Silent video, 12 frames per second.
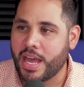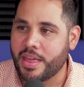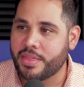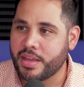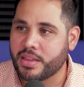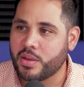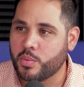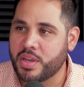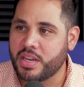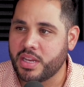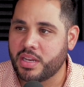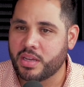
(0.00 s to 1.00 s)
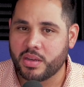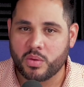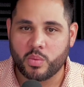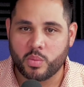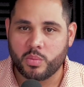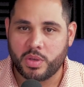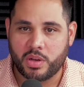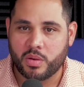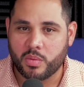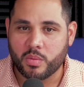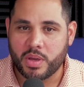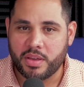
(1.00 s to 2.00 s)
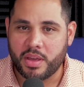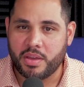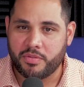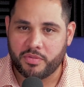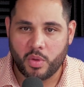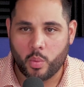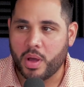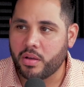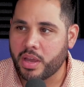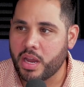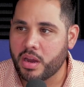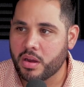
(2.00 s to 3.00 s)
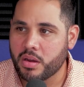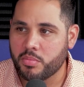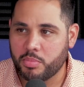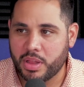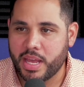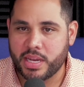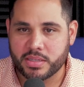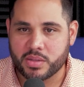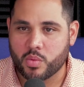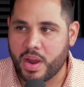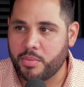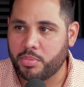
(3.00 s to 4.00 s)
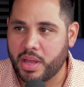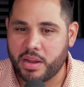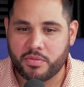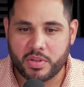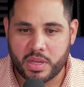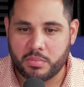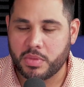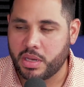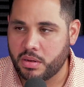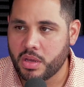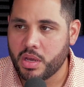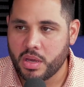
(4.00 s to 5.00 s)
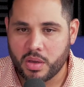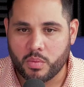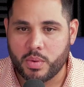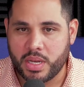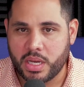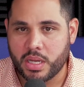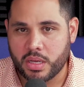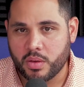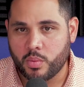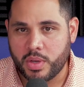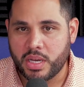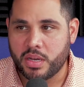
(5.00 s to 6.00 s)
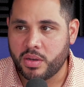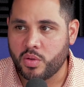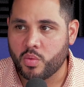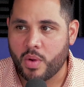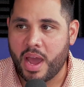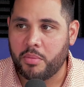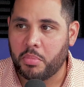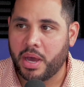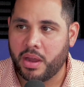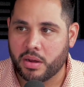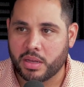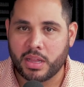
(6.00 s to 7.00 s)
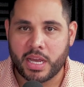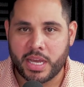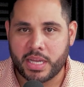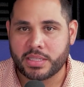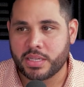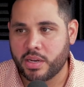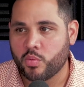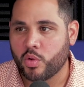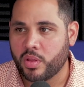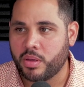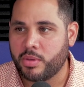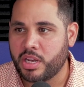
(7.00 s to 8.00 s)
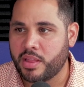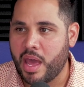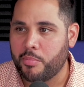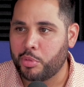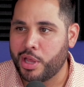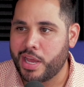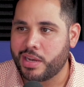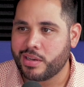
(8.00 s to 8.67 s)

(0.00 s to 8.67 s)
Yeah. I think that we need to, if the WellCare plan is the right plan for them, then we need to do right by our clients and enroll them into that plan.